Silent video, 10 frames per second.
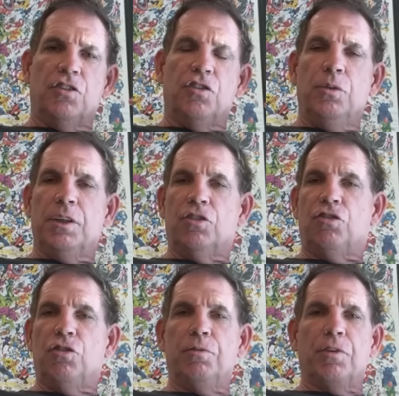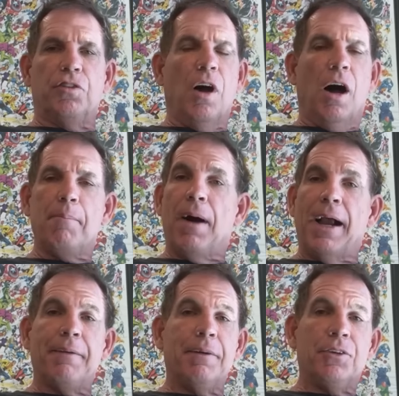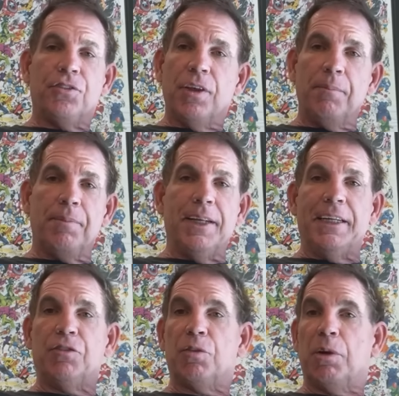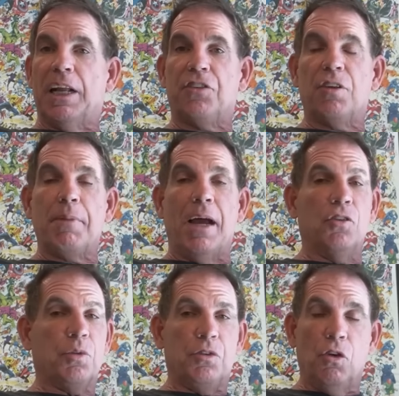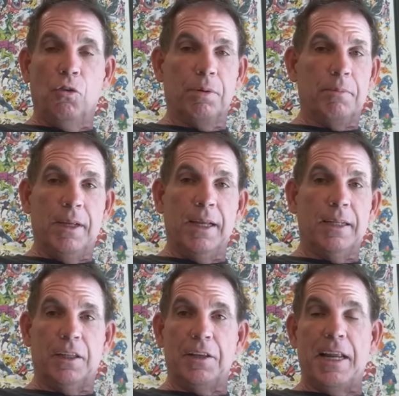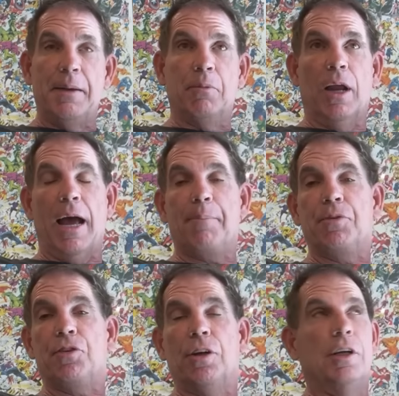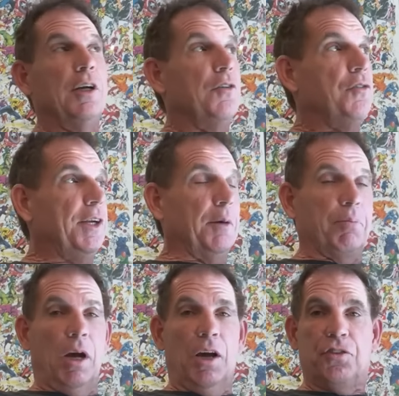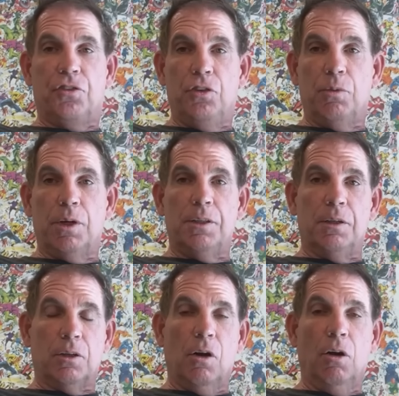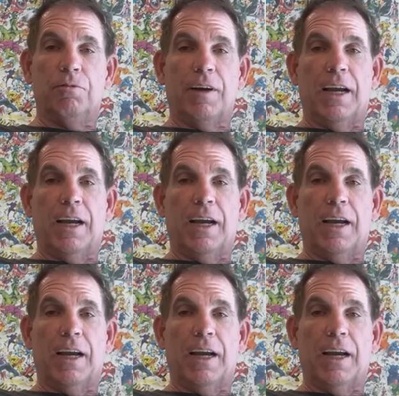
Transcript: just doing a shoot for Tom Byron or something. You sort of at some house with no permit, and the neighbor happened to think a prostitute went in there called